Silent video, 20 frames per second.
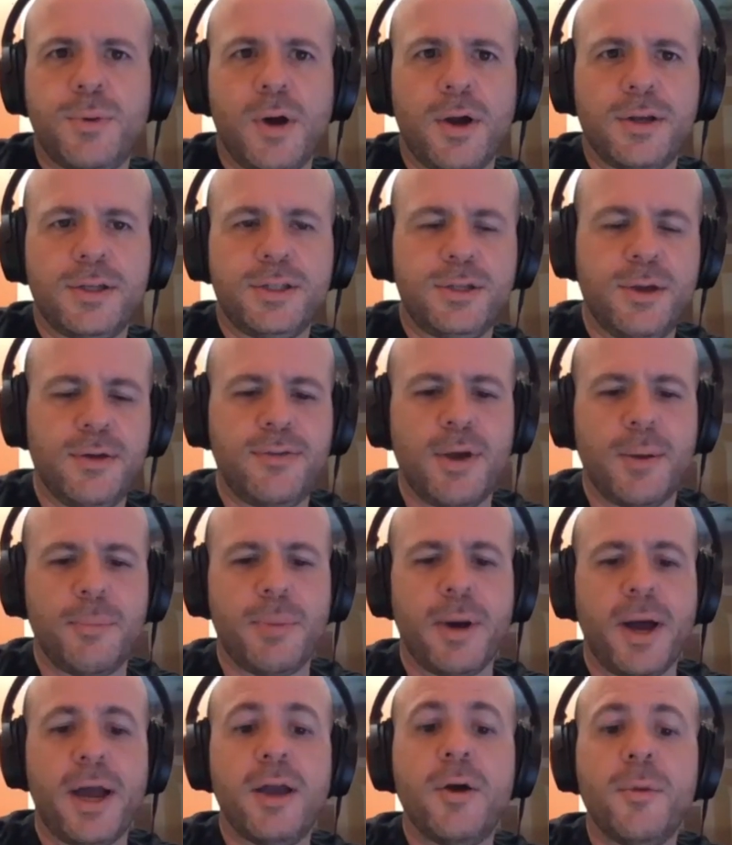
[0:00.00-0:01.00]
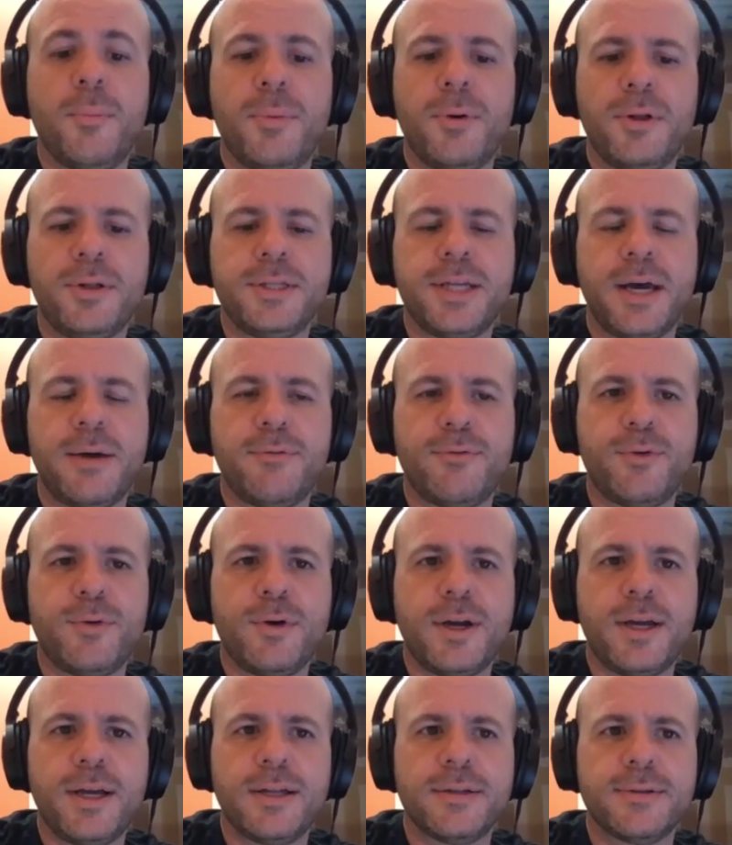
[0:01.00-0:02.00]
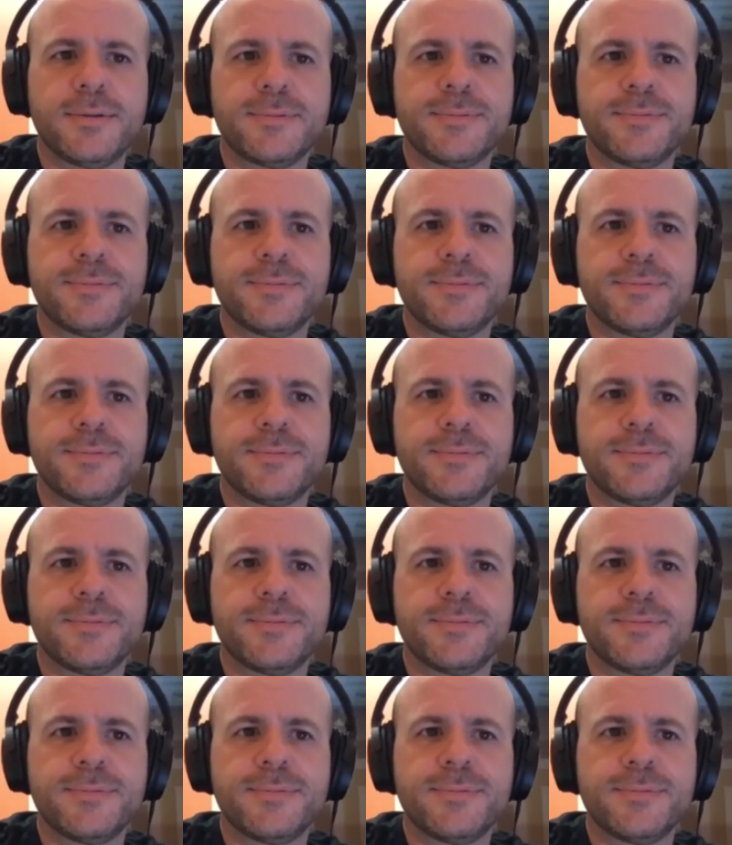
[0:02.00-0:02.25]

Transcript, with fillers: do you have that bio pulled up for it? Yep,